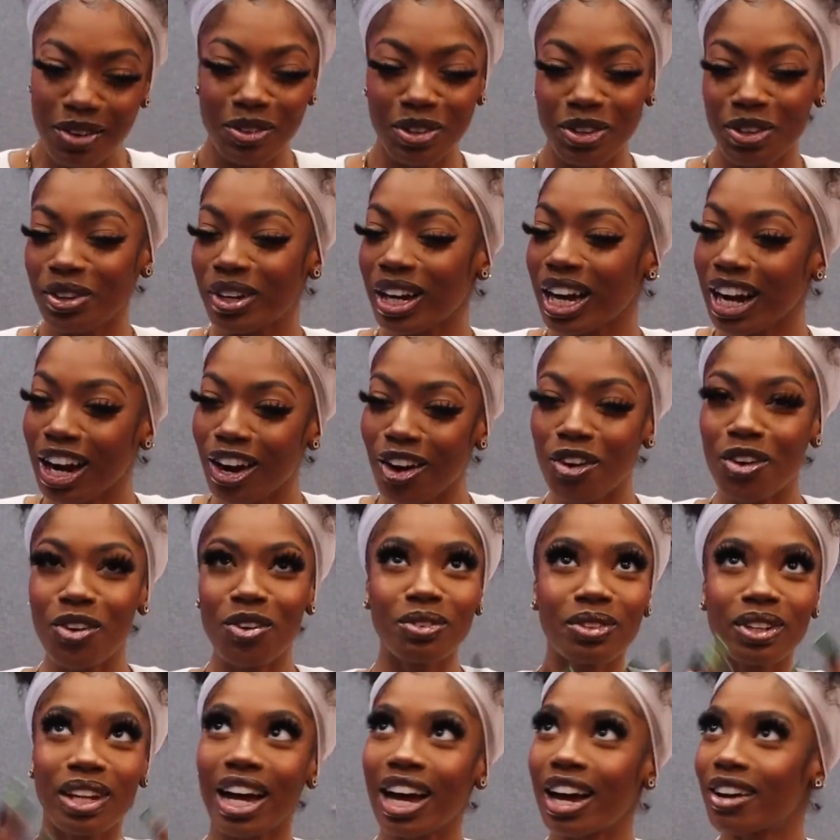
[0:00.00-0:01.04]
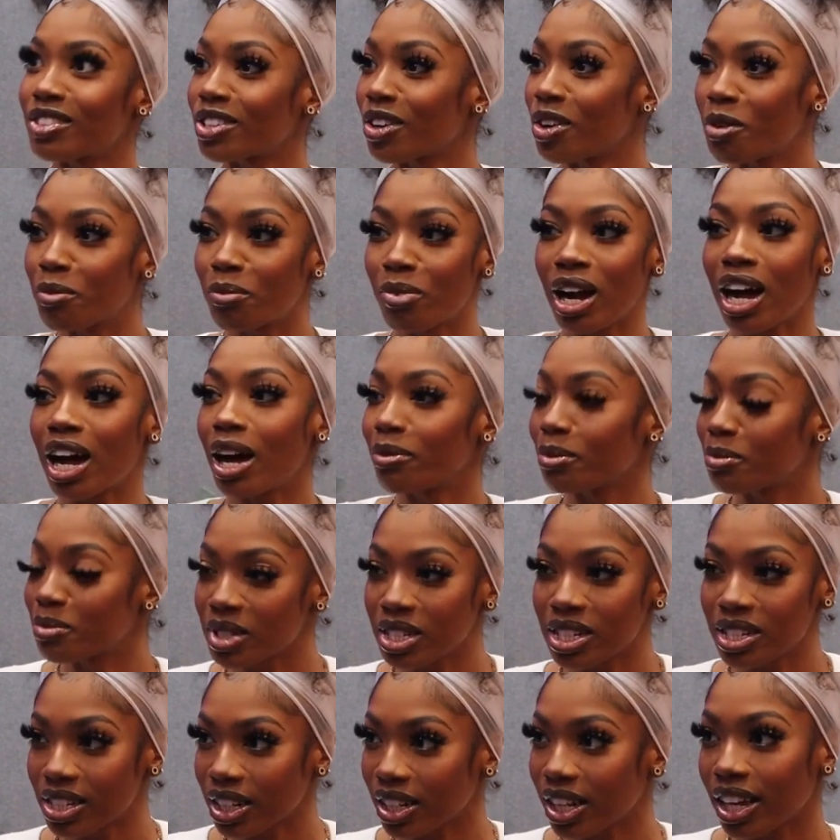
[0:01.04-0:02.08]
We all got our own lives, our own
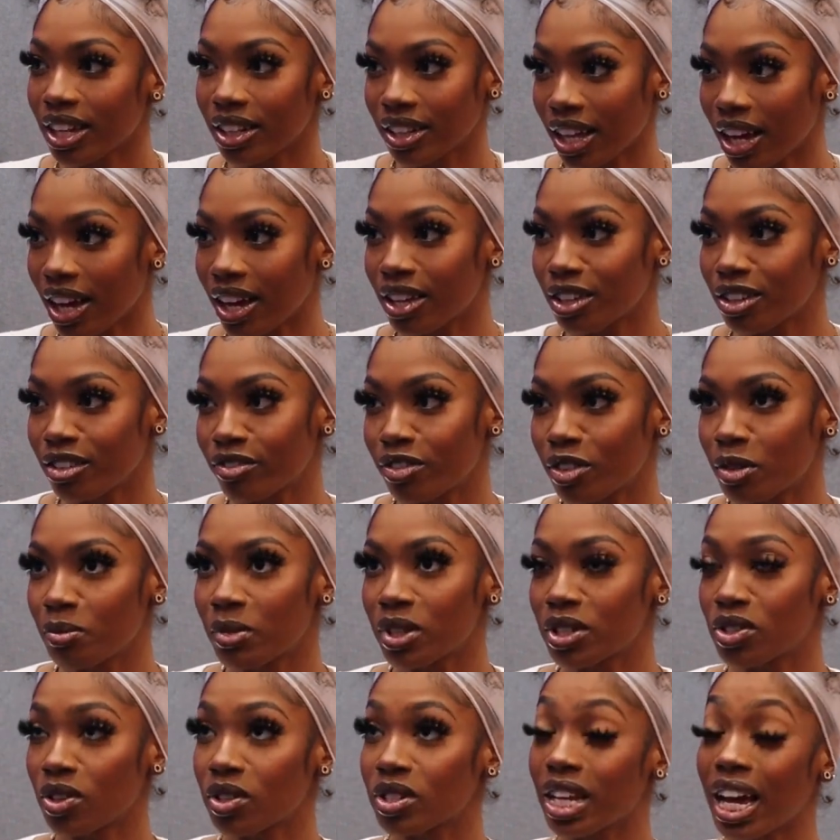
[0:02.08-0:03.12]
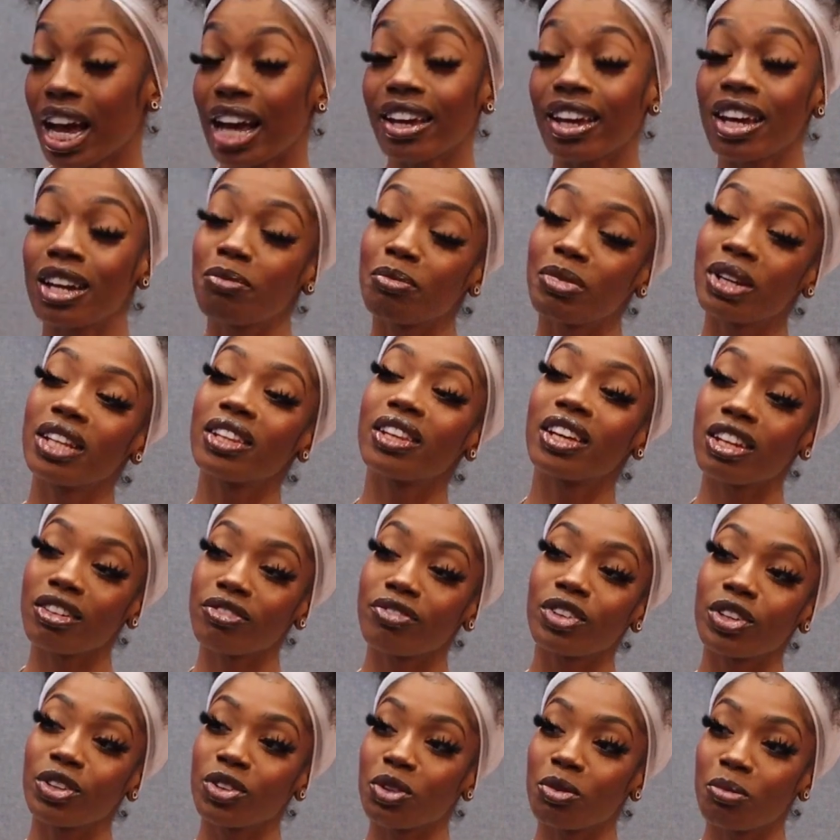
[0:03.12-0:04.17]
problems and shit like that, you feel me? So it's like, I can be
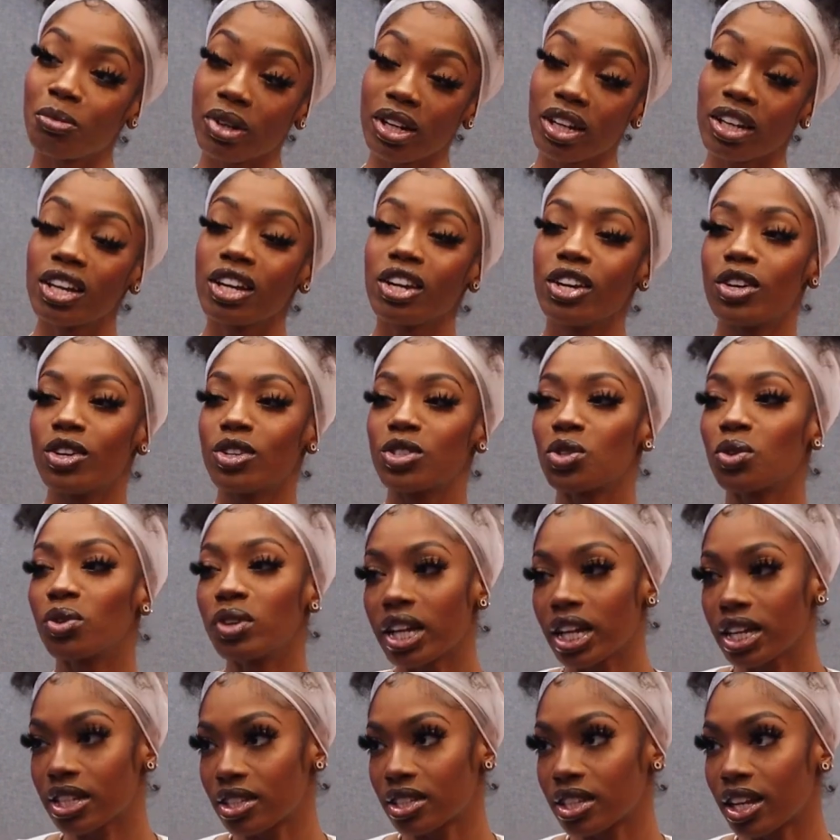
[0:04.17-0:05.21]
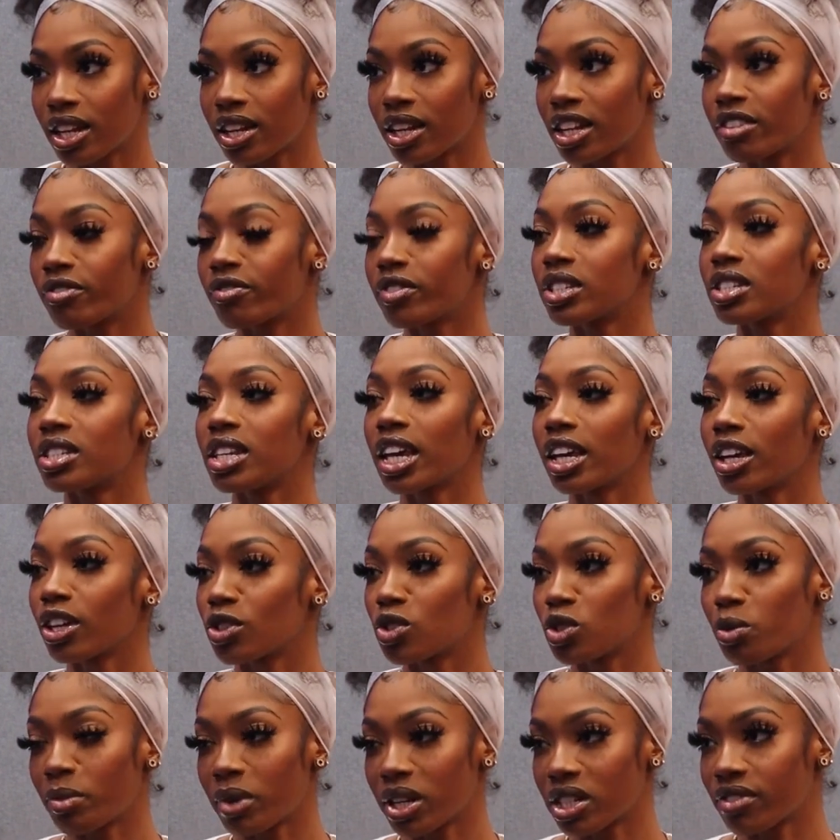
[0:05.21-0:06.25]
there for you, but to an extent, if it's
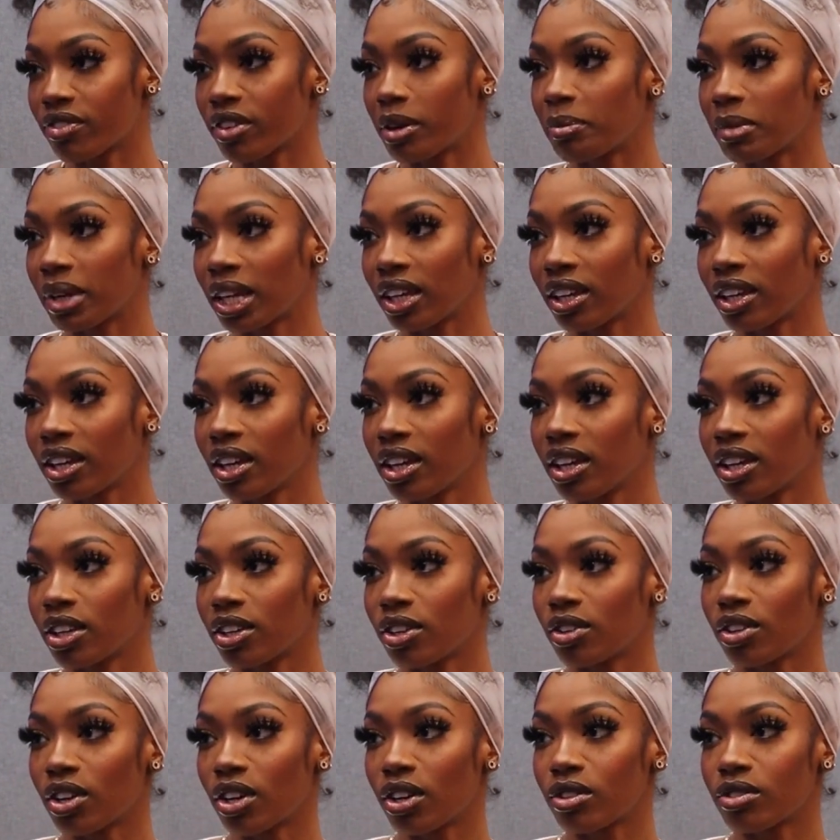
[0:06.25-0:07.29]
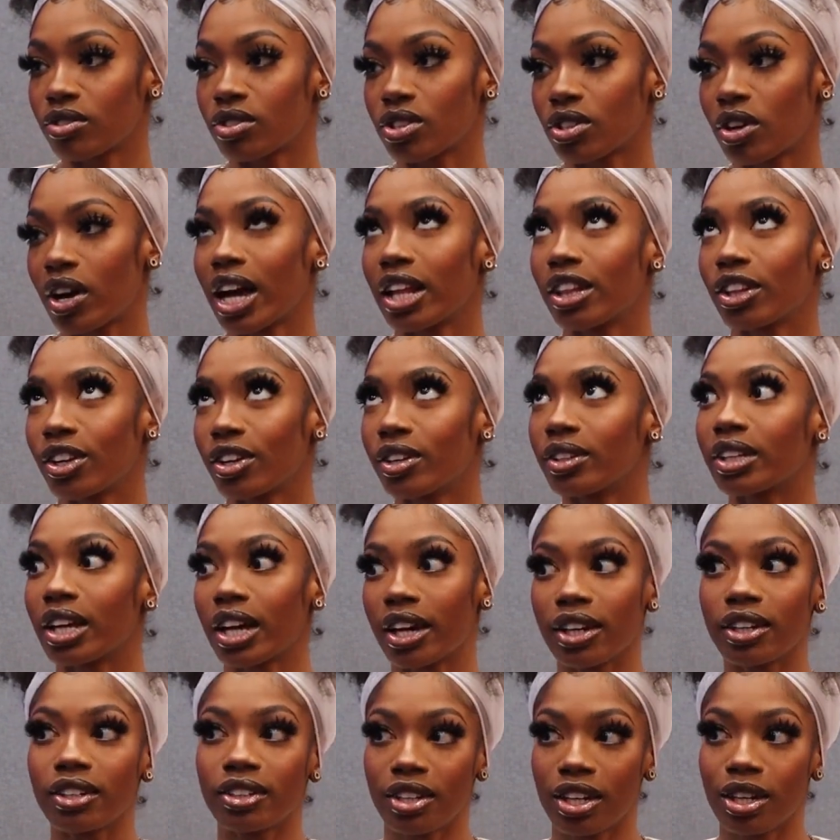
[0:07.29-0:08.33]
taken too much from me, you know? So I learned
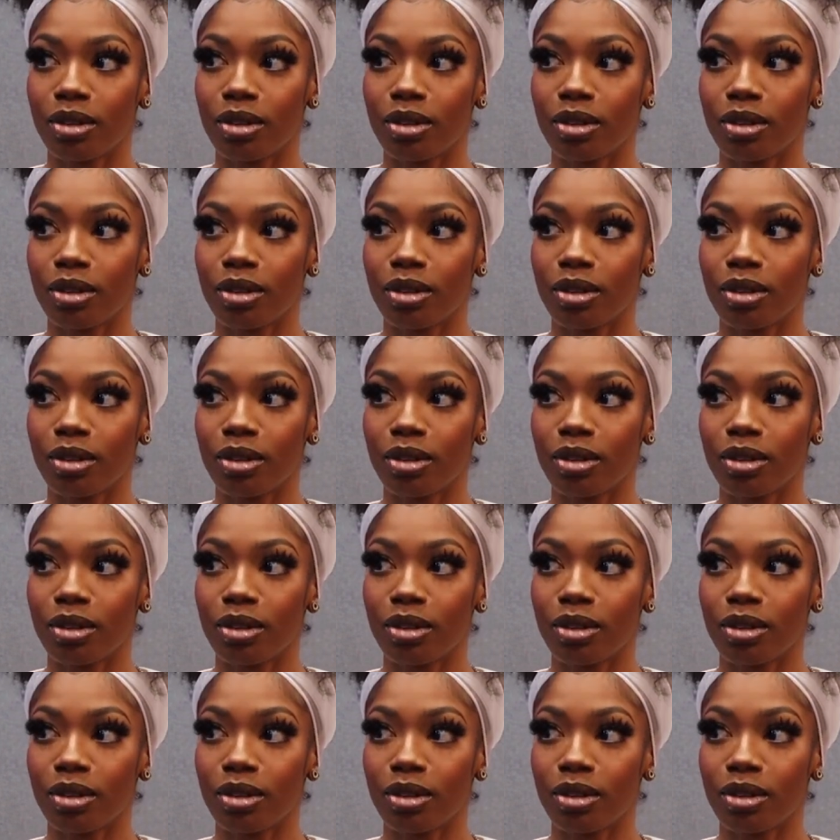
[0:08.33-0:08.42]
that